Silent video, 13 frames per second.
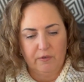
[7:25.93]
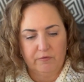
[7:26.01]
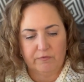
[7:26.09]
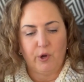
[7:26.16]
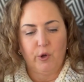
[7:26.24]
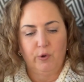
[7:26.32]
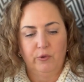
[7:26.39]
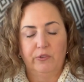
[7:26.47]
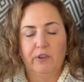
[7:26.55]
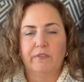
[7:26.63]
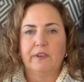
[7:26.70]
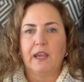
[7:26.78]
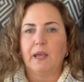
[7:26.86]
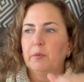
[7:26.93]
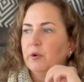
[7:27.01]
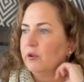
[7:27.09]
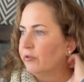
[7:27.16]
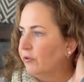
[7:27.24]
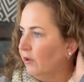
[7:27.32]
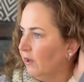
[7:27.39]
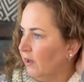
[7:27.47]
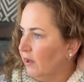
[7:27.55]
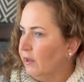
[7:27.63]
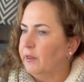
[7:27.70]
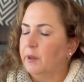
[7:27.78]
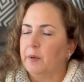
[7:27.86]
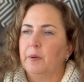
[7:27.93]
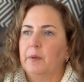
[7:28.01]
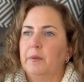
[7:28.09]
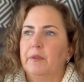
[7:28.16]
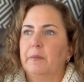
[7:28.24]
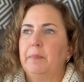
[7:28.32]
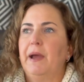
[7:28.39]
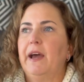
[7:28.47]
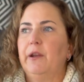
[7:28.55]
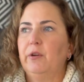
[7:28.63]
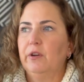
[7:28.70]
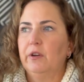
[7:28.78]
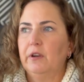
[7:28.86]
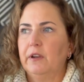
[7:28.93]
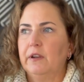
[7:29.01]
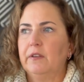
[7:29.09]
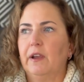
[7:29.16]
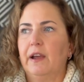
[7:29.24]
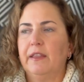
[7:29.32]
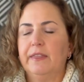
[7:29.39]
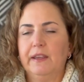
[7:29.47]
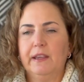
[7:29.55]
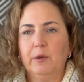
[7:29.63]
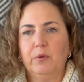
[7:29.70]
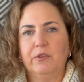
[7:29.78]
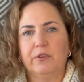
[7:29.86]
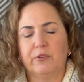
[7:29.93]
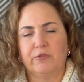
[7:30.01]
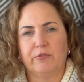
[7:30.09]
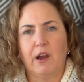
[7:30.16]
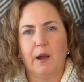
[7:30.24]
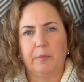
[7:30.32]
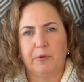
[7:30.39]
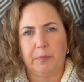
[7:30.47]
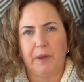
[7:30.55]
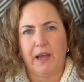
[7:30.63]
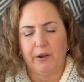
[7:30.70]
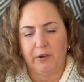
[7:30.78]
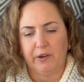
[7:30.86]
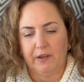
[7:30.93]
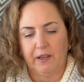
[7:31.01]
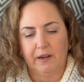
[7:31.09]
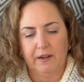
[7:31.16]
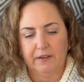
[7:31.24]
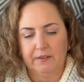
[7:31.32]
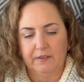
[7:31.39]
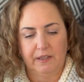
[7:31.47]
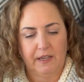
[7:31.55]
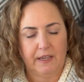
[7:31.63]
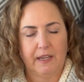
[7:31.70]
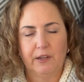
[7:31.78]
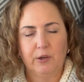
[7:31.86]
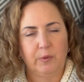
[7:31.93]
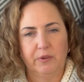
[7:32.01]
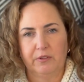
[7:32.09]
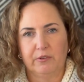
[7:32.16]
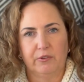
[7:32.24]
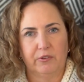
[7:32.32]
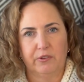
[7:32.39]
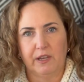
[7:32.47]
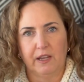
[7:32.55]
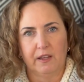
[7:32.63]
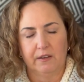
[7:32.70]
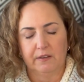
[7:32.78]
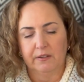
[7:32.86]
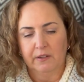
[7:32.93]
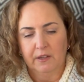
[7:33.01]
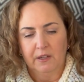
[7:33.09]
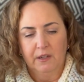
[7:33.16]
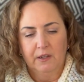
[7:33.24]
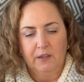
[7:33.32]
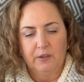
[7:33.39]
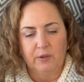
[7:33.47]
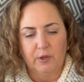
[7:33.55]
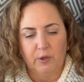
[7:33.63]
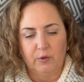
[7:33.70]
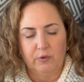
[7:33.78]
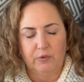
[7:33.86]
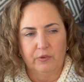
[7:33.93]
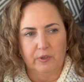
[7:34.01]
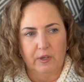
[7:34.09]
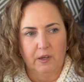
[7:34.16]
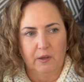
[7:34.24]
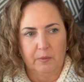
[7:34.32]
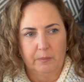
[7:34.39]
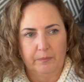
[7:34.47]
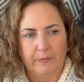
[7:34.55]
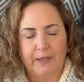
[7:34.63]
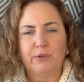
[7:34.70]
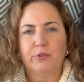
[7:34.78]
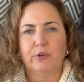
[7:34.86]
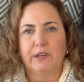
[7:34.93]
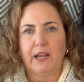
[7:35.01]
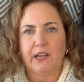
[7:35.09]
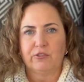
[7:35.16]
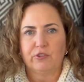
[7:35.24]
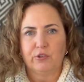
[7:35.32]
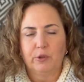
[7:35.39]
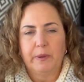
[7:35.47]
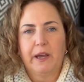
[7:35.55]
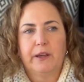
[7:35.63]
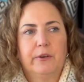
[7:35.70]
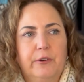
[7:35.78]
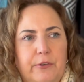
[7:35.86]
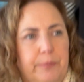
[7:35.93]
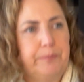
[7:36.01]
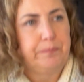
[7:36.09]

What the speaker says: rows of cables. The pattern, I think it was a drops pattern, and honestly I can't always understand those international patterns.